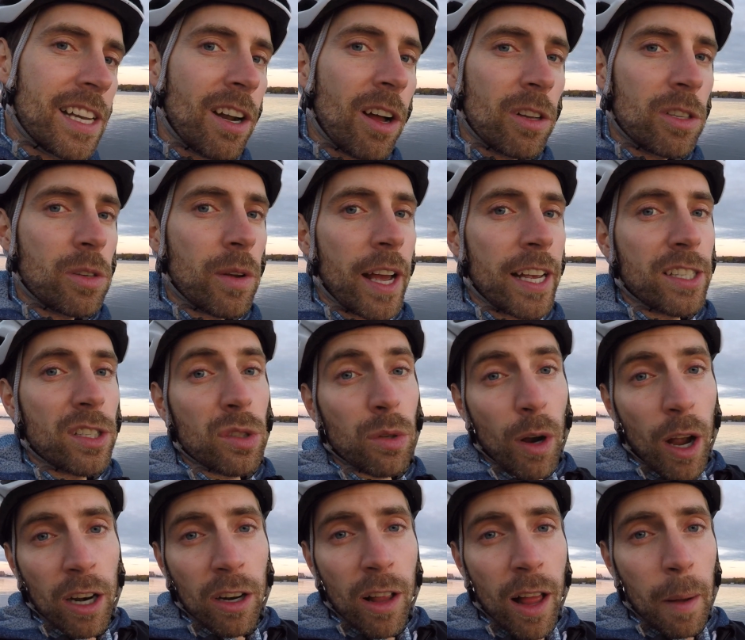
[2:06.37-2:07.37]
It also has
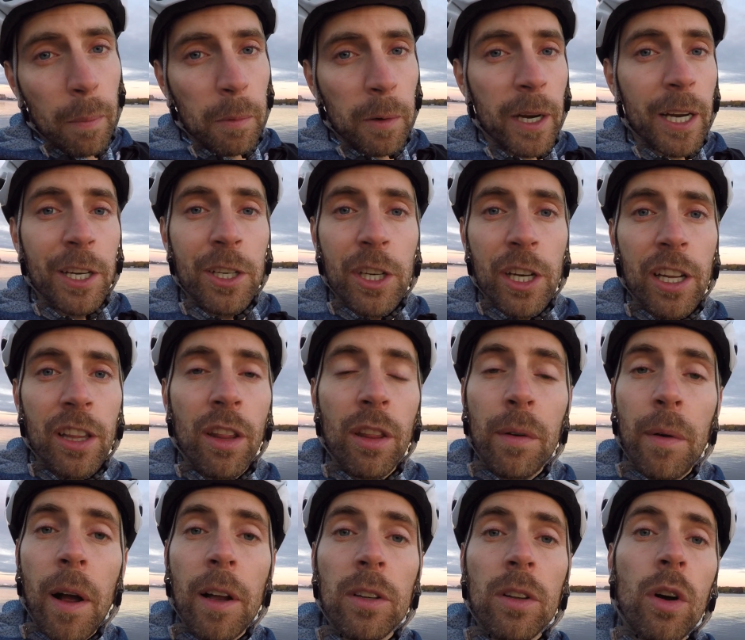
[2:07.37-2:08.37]
throttle operation. The
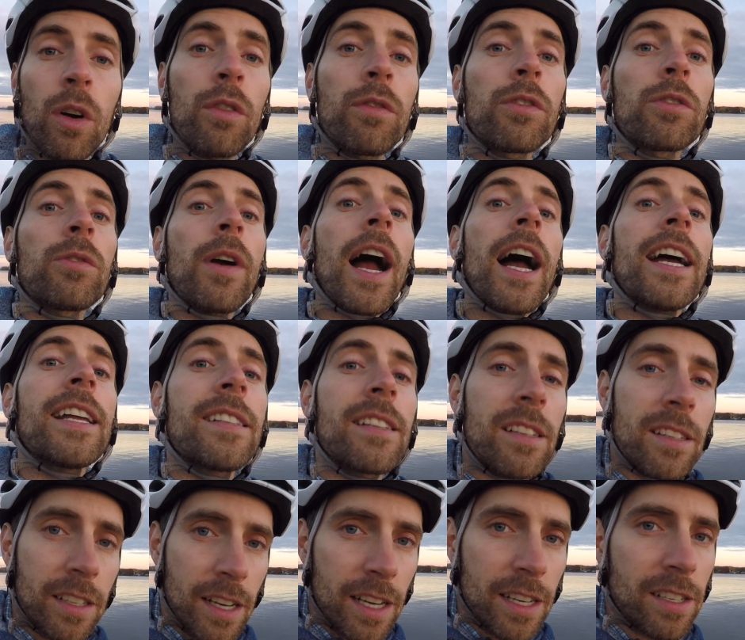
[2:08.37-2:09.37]
throttle overrides
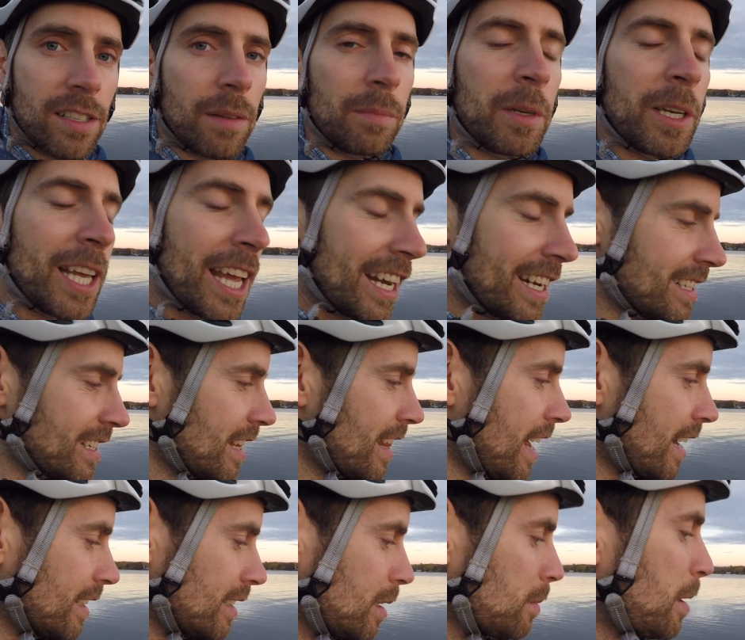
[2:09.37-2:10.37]
assist. I'm going to get into
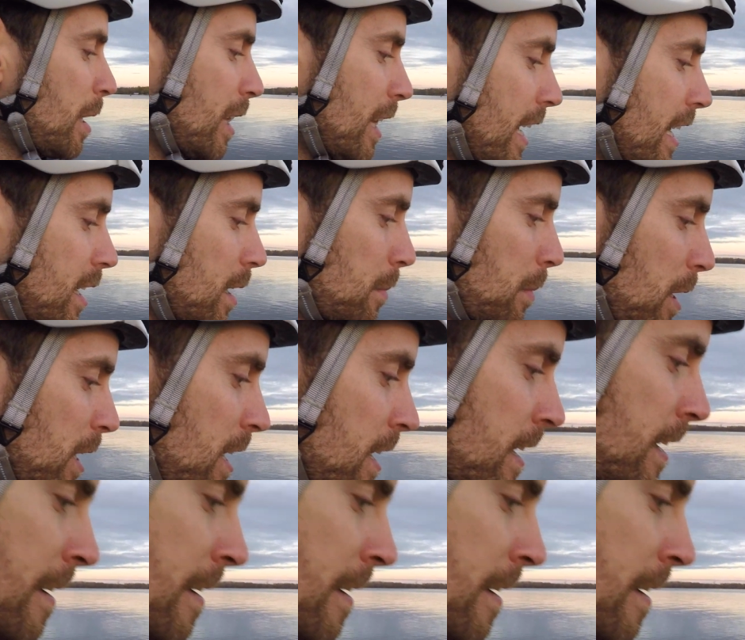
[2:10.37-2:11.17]
that a little bit later, but